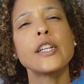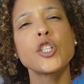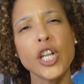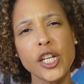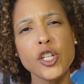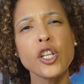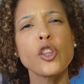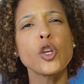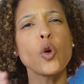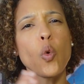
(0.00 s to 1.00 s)
Changing
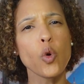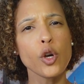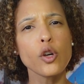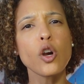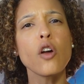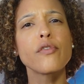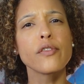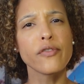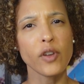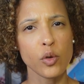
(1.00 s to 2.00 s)
the order of the
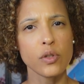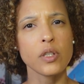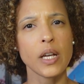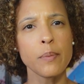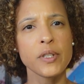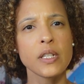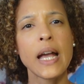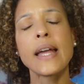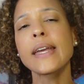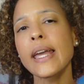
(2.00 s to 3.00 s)
flow steps
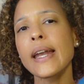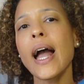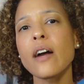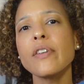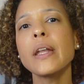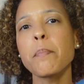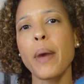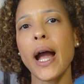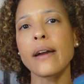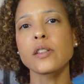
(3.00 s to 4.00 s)
can have an
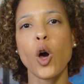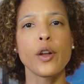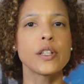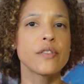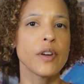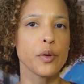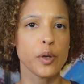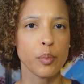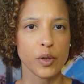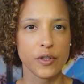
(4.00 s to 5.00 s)
impact on its
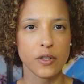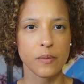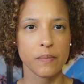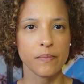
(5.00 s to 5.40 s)
variables.